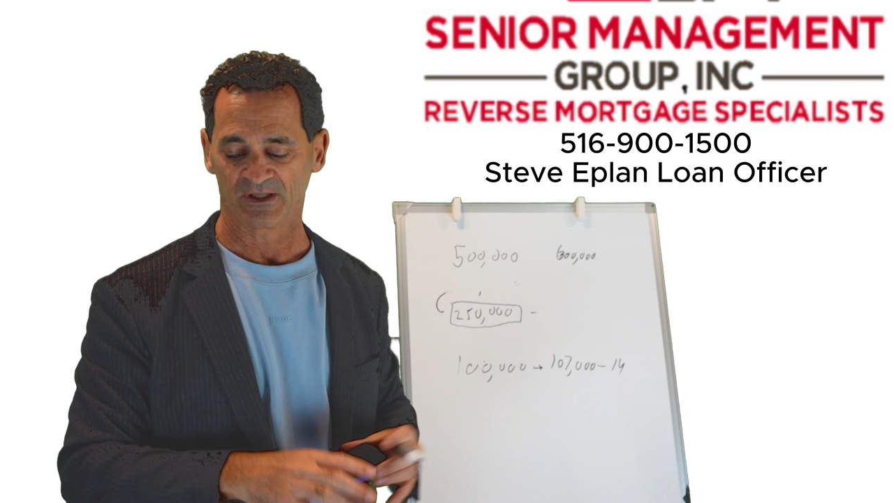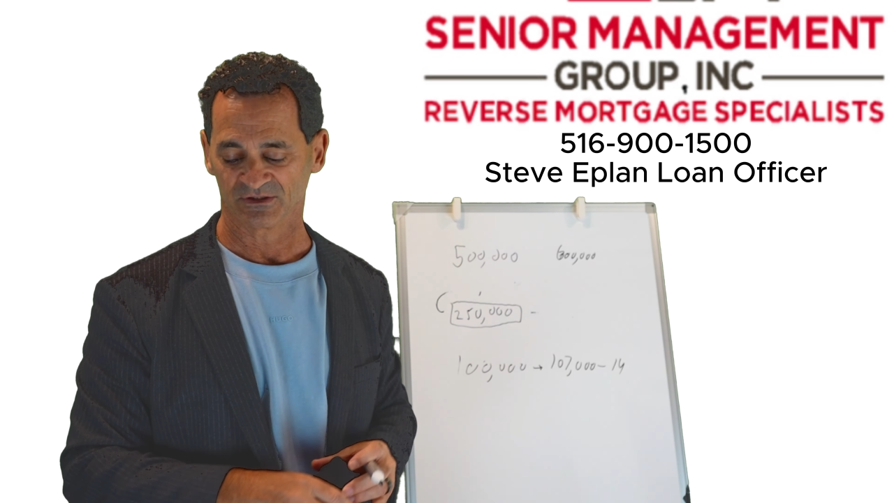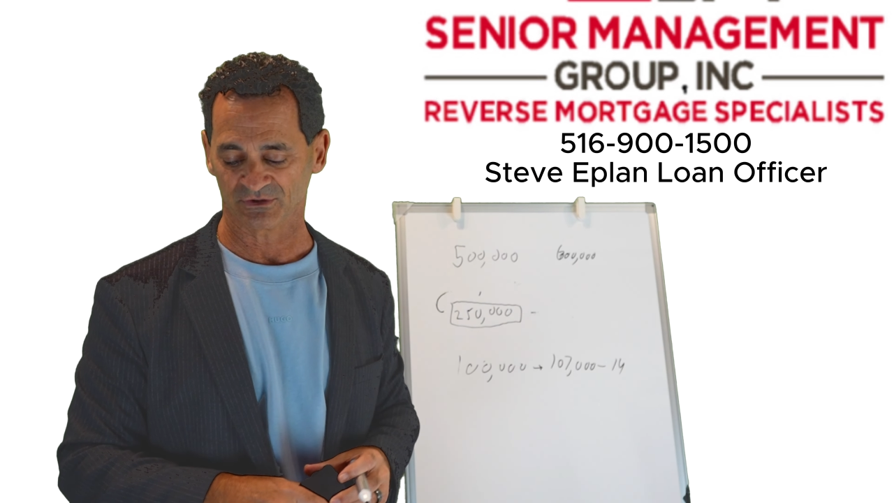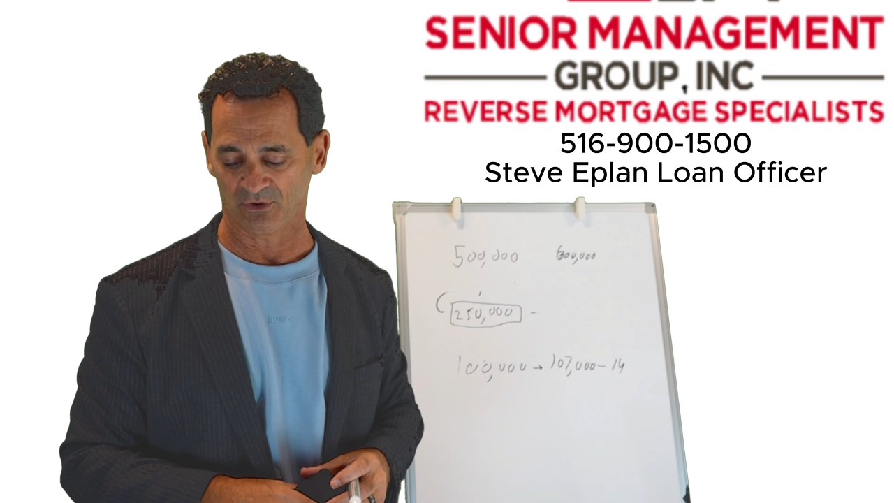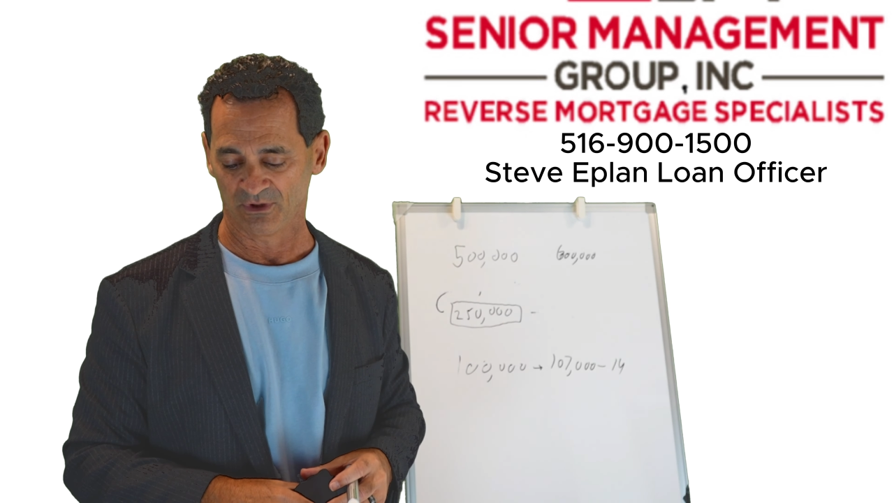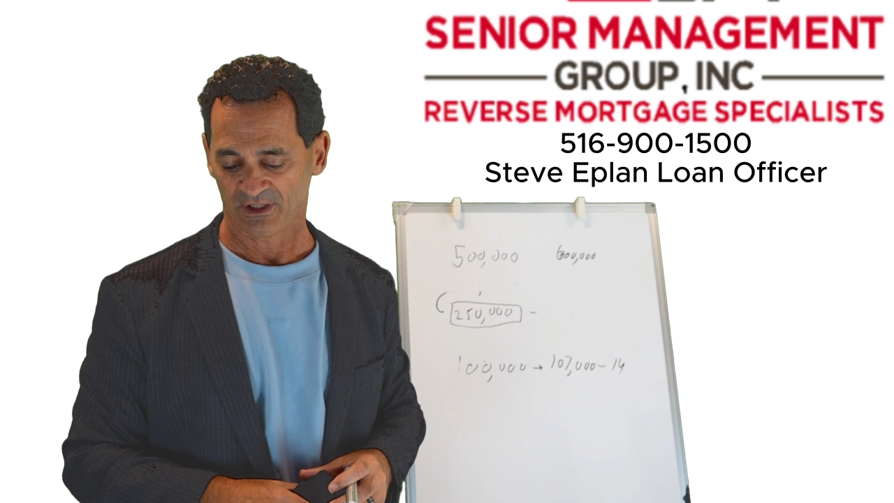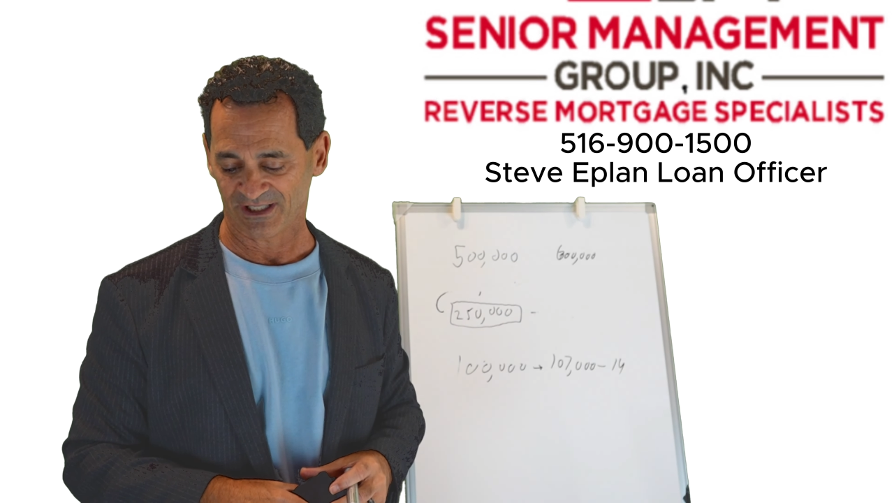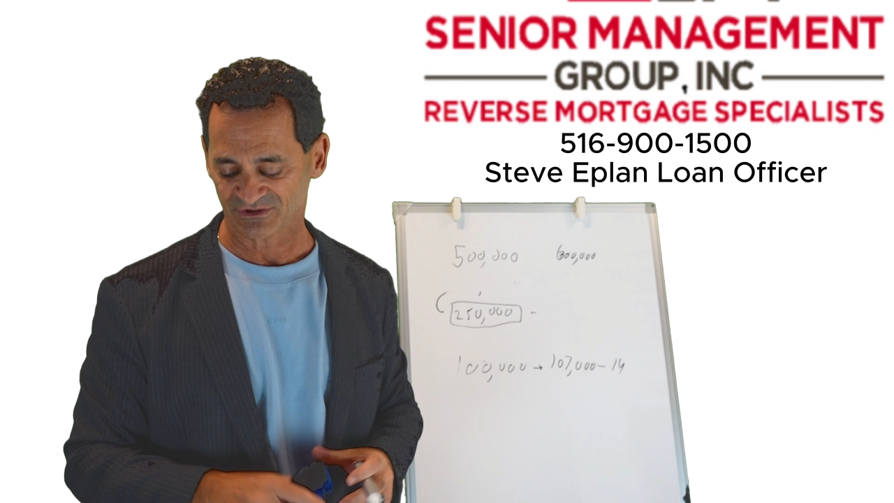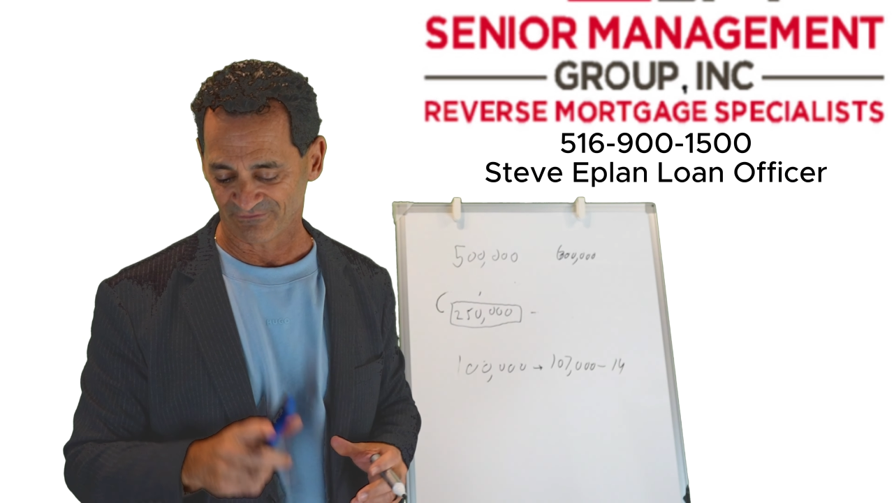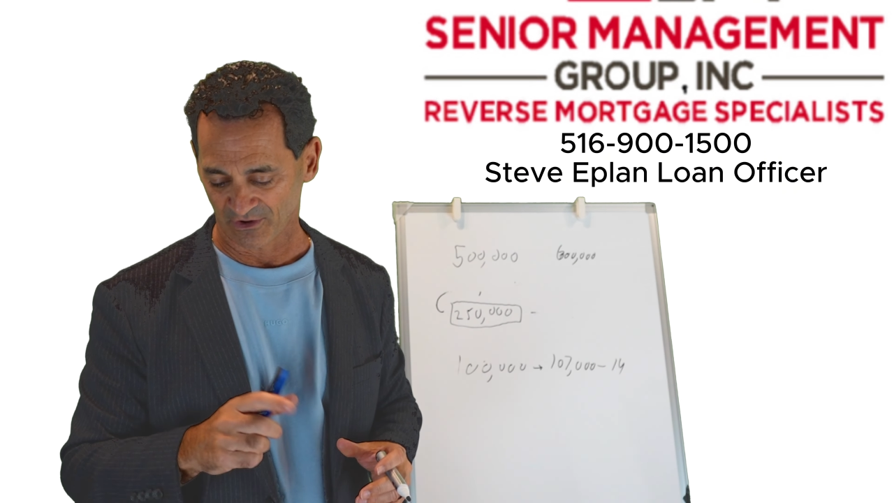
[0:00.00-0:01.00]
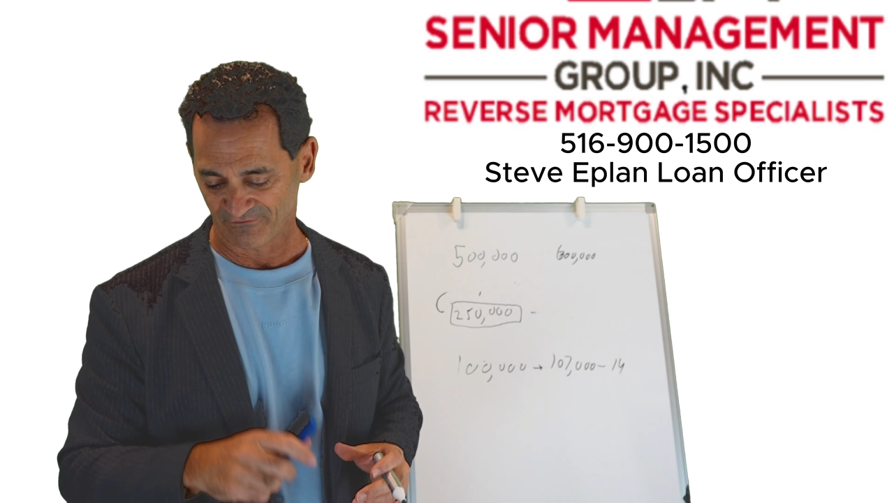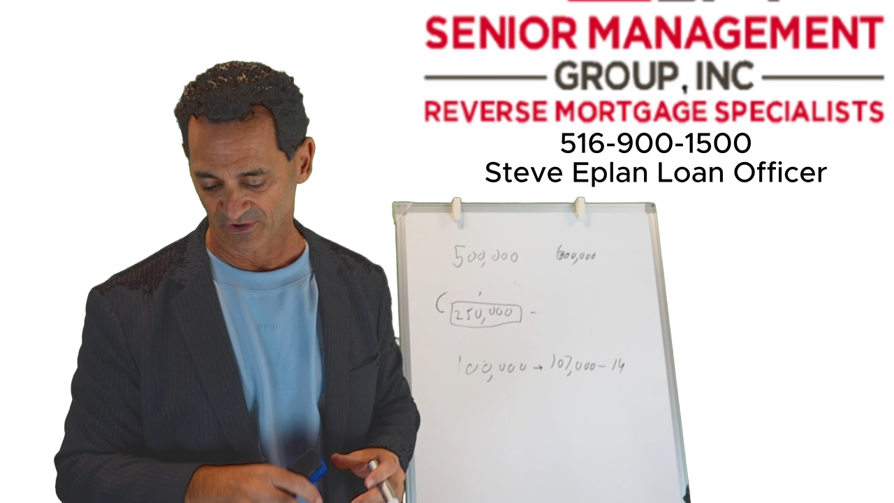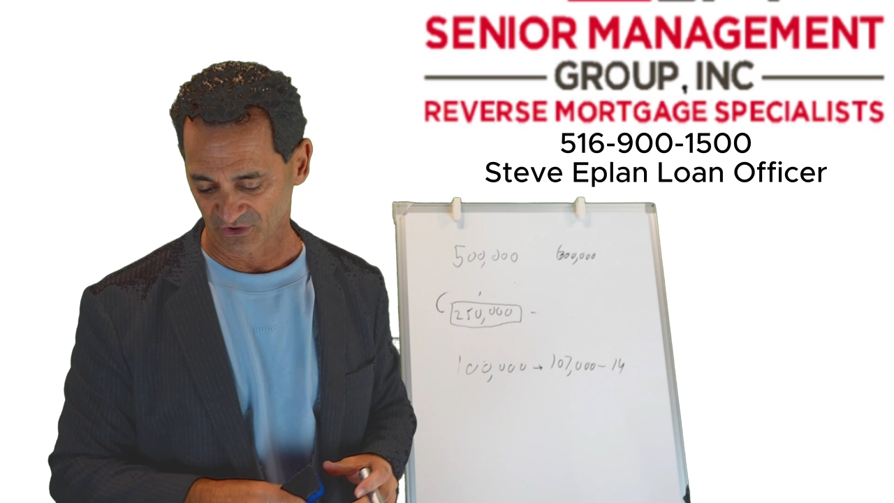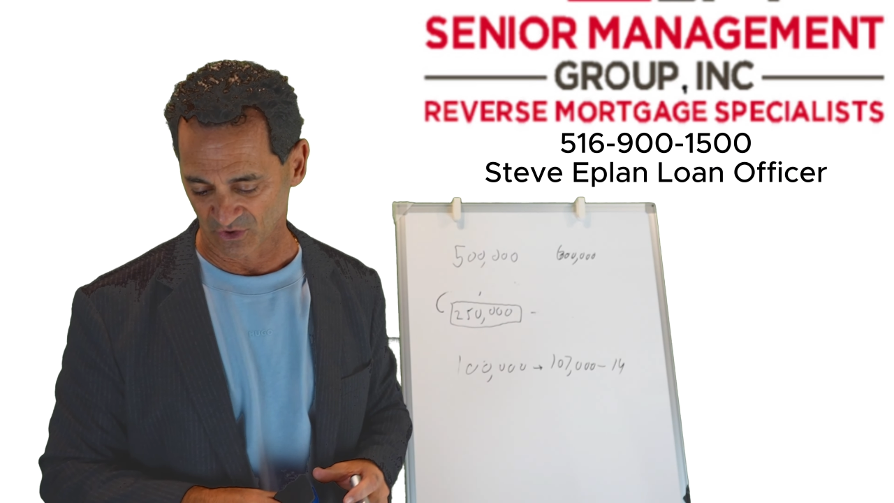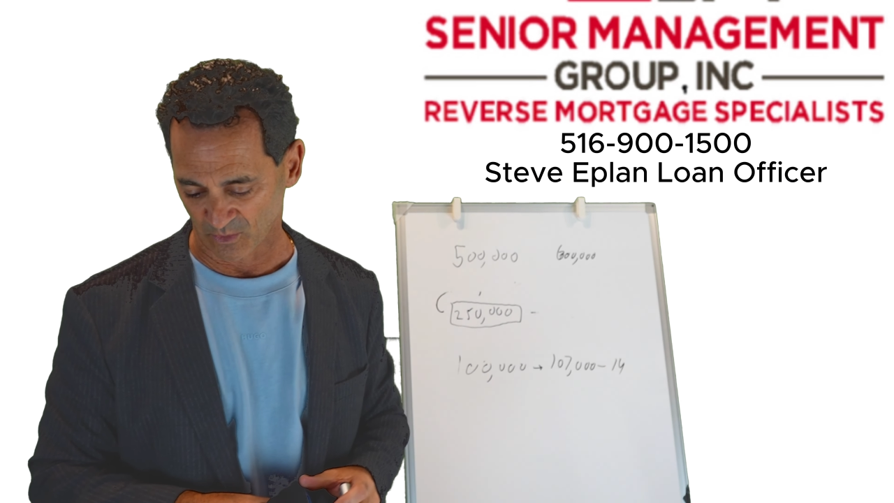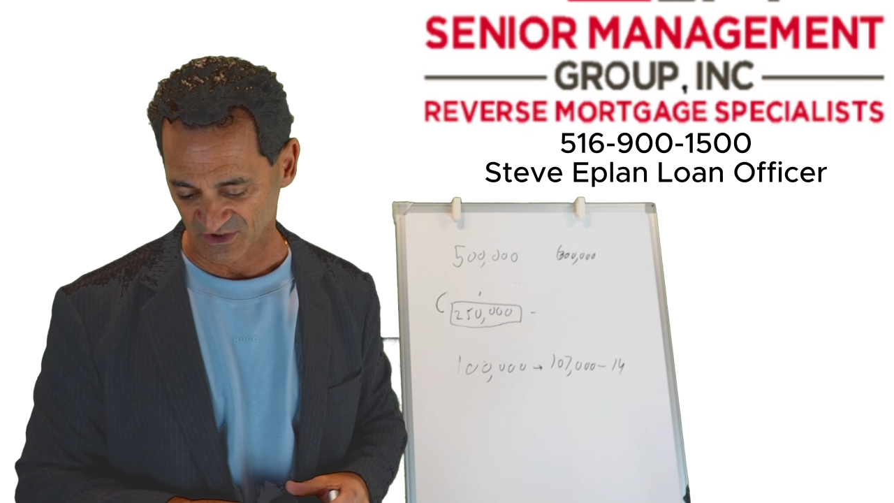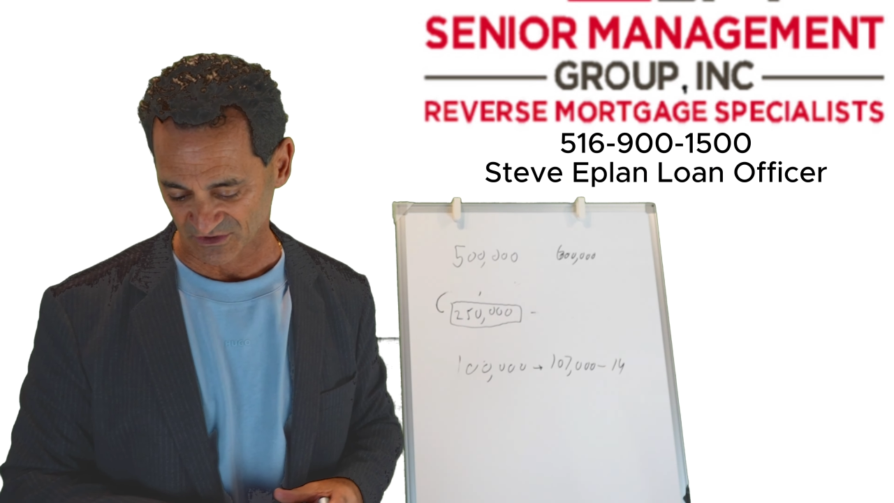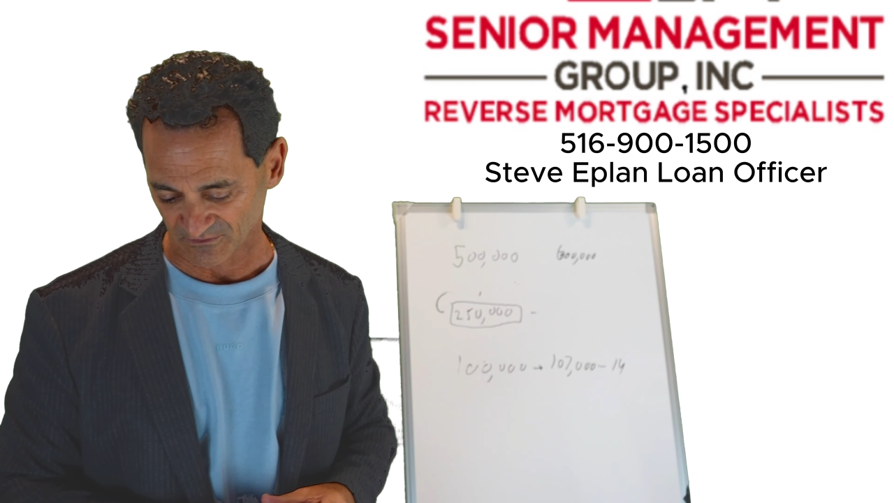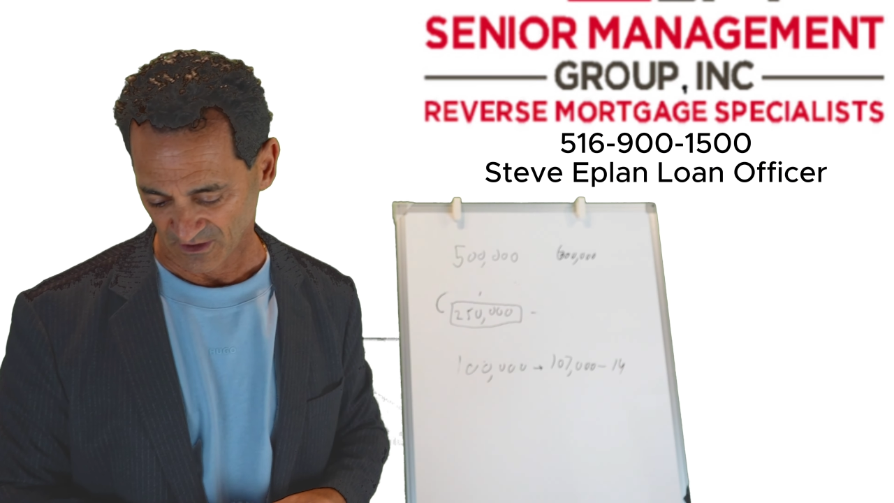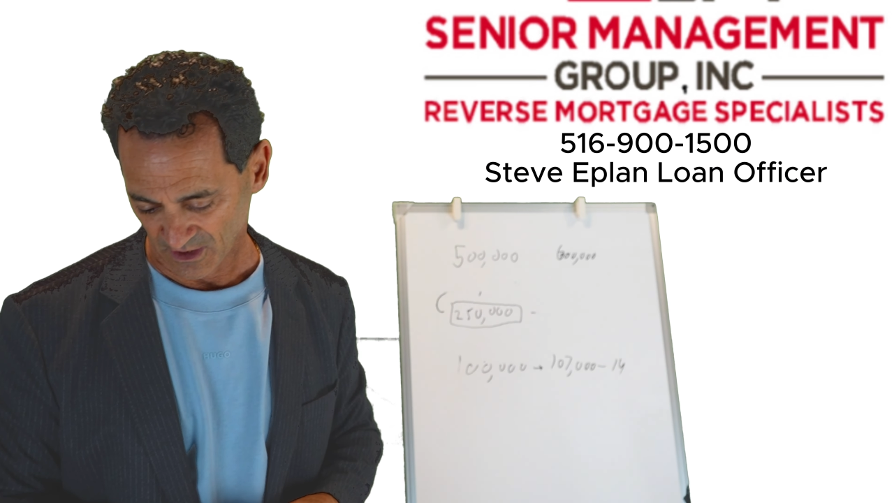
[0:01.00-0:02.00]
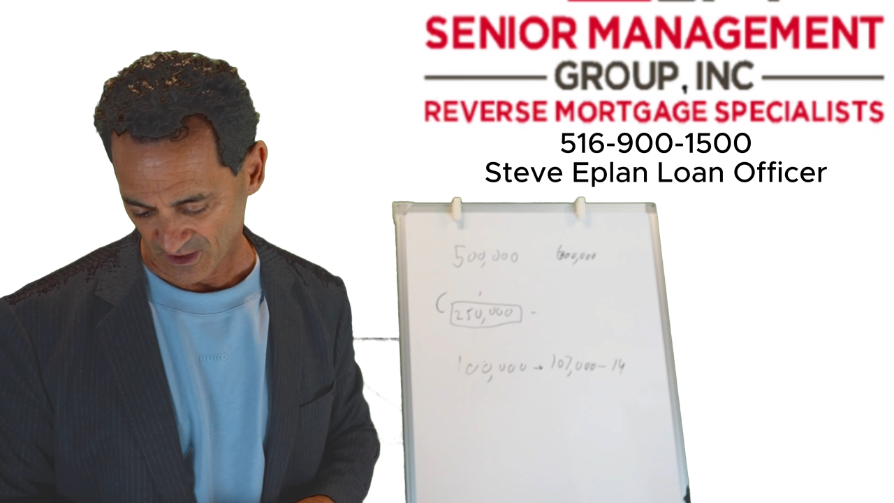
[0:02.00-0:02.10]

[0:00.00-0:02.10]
So that's a very, very good question.